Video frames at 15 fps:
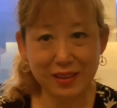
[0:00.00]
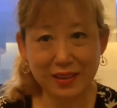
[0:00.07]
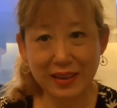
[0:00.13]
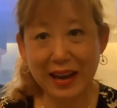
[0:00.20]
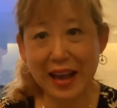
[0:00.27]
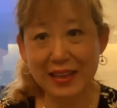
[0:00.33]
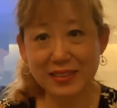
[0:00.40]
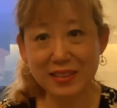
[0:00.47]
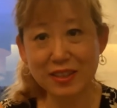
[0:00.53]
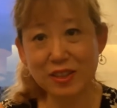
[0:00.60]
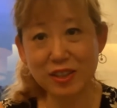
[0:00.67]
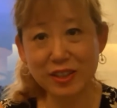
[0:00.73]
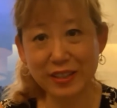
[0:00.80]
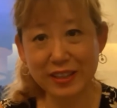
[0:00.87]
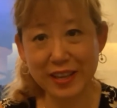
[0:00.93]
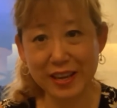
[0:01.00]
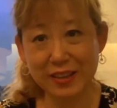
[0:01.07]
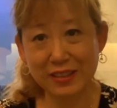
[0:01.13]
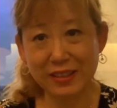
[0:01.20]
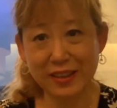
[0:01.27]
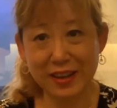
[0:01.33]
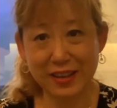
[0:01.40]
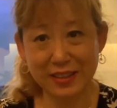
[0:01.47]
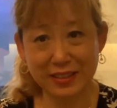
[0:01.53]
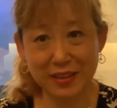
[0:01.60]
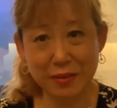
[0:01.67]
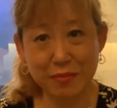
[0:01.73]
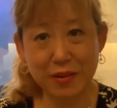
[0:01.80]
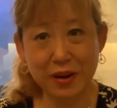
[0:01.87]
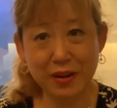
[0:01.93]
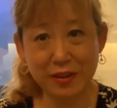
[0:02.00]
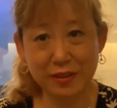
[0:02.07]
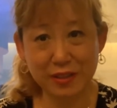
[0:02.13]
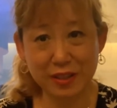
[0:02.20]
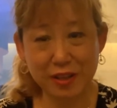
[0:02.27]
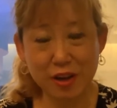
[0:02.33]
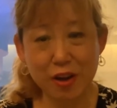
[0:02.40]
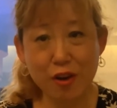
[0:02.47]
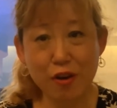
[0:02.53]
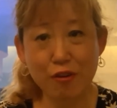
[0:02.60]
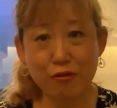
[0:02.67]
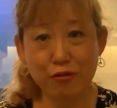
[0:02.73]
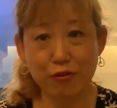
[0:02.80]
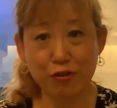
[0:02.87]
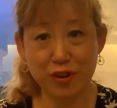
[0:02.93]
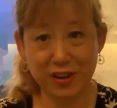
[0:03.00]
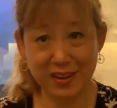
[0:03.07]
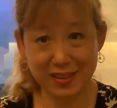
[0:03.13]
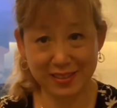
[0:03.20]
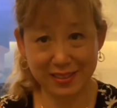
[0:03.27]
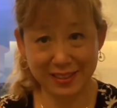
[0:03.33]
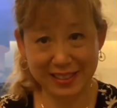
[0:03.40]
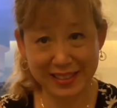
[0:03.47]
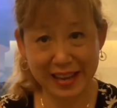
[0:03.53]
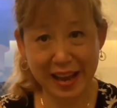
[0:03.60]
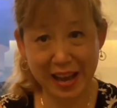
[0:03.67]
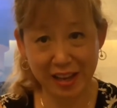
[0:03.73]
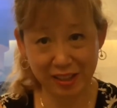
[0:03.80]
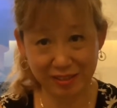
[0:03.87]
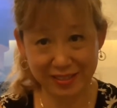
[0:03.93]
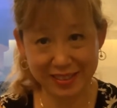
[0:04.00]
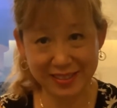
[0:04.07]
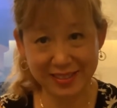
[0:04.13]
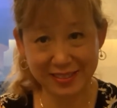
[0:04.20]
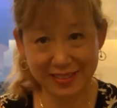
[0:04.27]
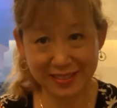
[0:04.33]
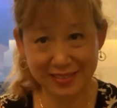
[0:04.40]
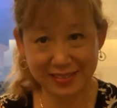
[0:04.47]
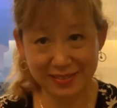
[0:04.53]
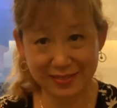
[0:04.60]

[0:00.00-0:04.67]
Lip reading: classic cooking is about 400 calories.